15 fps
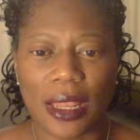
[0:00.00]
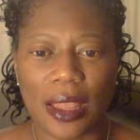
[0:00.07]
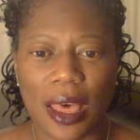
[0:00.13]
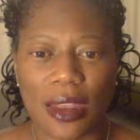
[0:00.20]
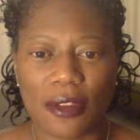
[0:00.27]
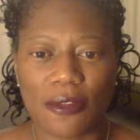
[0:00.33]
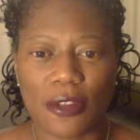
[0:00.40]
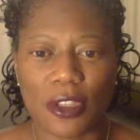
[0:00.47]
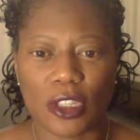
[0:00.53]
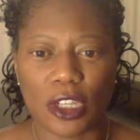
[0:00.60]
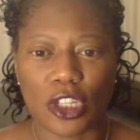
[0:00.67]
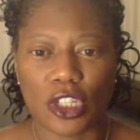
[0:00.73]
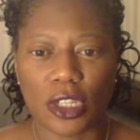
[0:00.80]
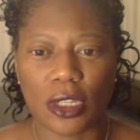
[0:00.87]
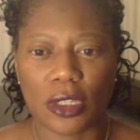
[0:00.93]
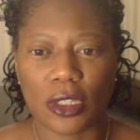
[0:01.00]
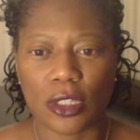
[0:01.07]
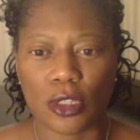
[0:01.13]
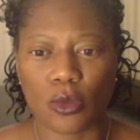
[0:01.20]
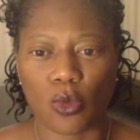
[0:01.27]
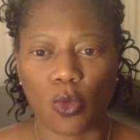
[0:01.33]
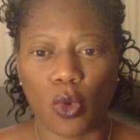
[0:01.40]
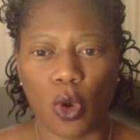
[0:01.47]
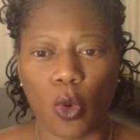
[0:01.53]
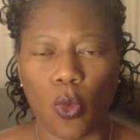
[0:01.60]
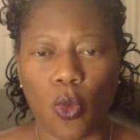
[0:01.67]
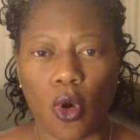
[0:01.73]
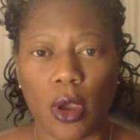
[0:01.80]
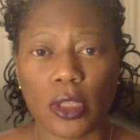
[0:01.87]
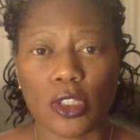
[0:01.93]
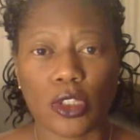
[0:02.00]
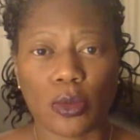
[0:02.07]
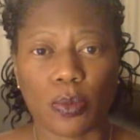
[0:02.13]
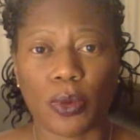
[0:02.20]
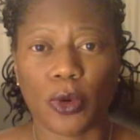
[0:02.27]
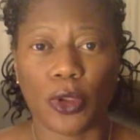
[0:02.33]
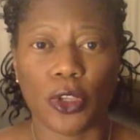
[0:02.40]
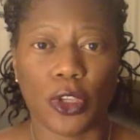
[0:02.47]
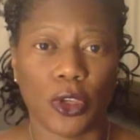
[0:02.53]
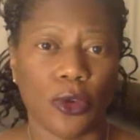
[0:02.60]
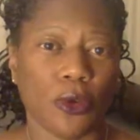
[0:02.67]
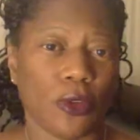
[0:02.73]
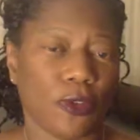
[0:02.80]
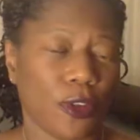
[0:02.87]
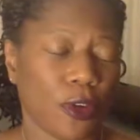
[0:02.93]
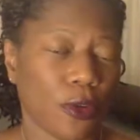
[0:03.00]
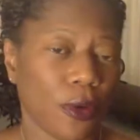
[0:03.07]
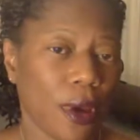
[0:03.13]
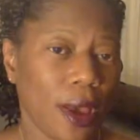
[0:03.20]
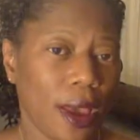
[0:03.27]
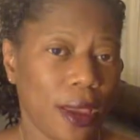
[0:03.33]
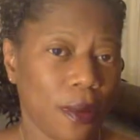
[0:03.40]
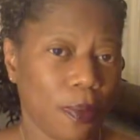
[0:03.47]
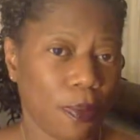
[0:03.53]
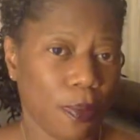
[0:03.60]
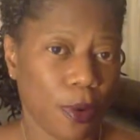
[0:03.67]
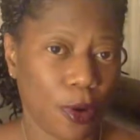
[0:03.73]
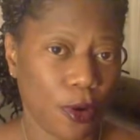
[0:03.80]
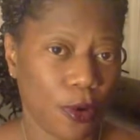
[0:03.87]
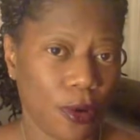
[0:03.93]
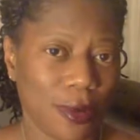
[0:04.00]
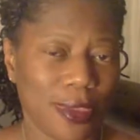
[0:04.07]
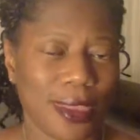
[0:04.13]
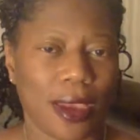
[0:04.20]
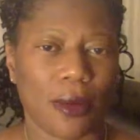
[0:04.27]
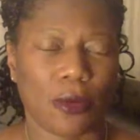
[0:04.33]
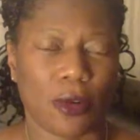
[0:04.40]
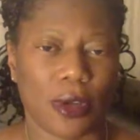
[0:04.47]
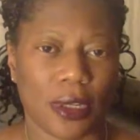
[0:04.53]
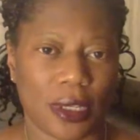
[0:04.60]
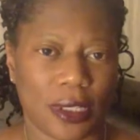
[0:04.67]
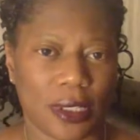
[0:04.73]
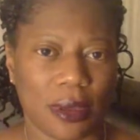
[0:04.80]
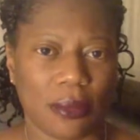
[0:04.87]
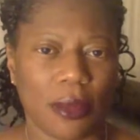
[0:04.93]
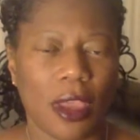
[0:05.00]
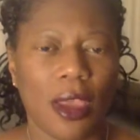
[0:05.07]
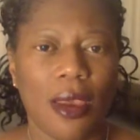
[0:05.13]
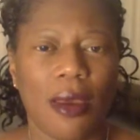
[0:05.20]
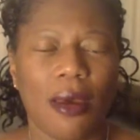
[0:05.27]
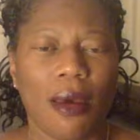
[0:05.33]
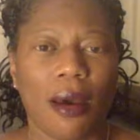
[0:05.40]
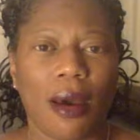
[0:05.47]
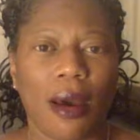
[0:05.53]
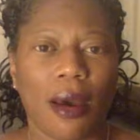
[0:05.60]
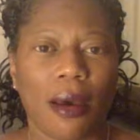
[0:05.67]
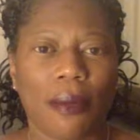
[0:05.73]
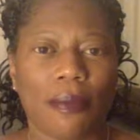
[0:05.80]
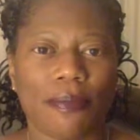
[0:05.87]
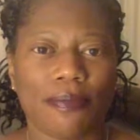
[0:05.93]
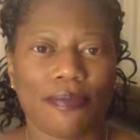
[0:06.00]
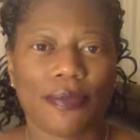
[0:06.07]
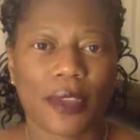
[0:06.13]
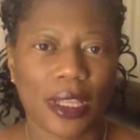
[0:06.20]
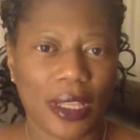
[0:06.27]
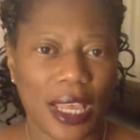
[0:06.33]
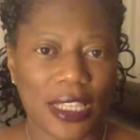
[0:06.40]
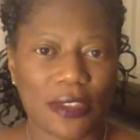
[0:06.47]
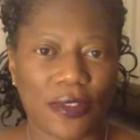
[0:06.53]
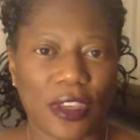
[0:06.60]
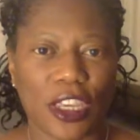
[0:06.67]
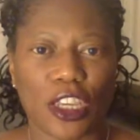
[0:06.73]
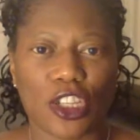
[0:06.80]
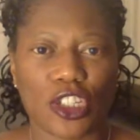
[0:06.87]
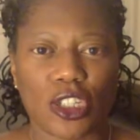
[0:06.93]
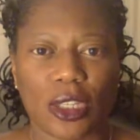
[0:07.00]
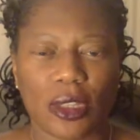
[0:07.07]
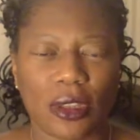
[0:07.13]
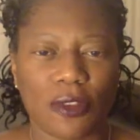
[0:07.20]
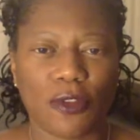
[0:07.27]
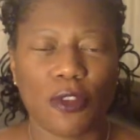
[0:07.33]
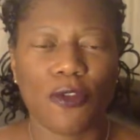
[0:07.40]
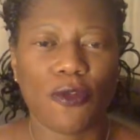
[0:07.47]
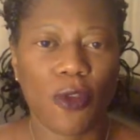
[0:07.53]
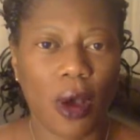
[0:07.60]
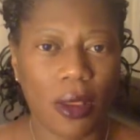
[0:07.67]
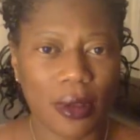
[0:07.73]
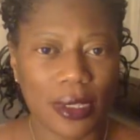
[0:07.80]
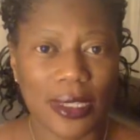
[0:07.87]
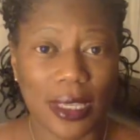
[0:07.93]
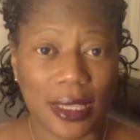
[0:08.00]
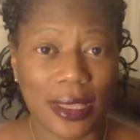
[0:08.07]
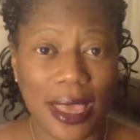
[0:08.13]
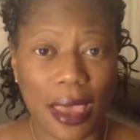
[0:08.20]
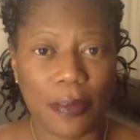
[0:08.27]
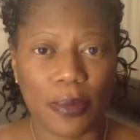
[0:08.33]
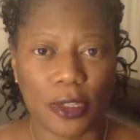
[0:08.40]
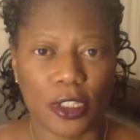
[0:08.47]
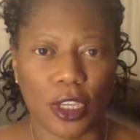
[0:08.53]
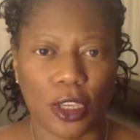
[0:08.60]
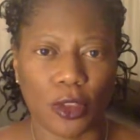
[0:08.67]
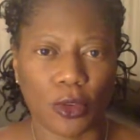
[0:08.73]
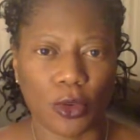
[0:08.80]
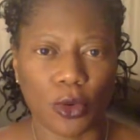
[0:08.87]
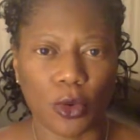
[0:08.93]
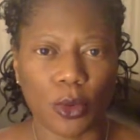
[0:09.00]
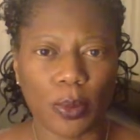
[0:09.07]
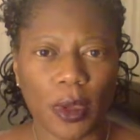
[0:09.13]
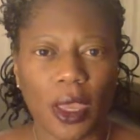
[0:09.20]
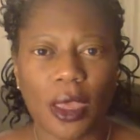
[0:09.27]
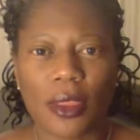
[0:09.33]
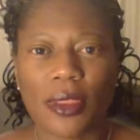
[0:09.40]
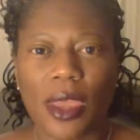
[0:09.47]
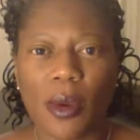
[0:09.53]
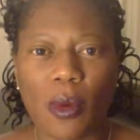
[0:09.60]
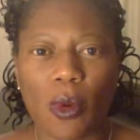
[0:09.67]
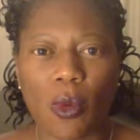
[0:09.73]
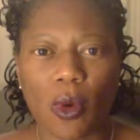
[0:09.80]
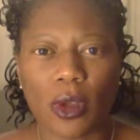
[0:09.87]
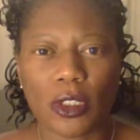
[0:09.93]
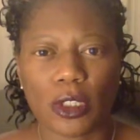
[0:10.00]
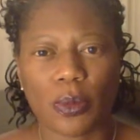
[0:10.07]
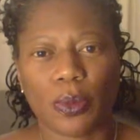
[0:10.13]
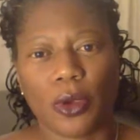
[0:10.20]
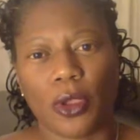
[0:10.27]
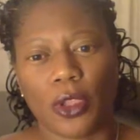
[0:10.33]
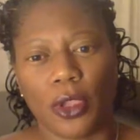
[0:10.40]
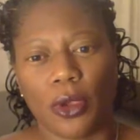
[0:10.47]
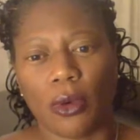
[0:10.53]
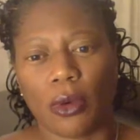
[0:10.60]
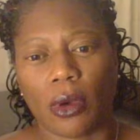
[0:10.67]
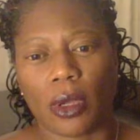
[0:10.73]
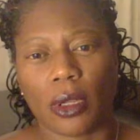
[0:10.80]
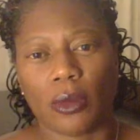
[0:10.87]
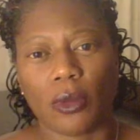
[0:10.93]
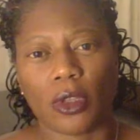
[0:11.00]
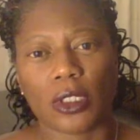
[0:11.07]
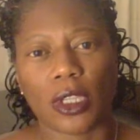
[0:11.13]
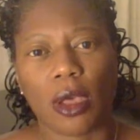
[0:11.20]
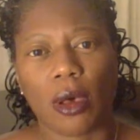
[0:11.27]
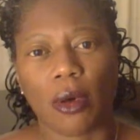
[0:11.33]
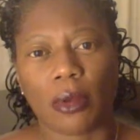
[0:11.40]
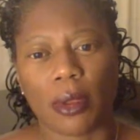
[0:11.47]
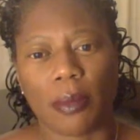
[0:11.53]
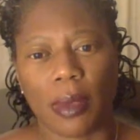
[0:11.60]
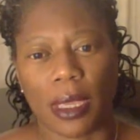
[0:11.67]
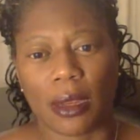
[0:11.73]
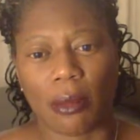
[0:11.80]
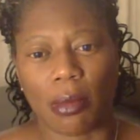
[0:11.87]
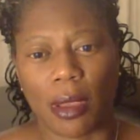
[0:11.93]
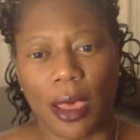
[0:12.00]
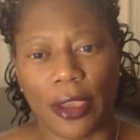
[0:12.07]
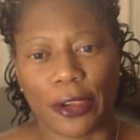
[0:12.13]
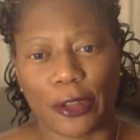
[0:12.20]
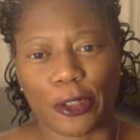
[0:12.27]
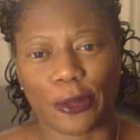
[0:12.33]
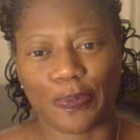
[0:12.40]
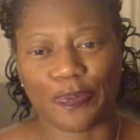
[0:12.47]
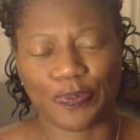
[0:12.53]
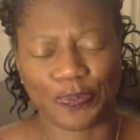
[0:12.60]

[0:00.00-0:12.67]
lot of physicians will want to put you, if you're hyperthyroidism classification, if you fall into that particular group, they will want to put you on what's called a beta blocker.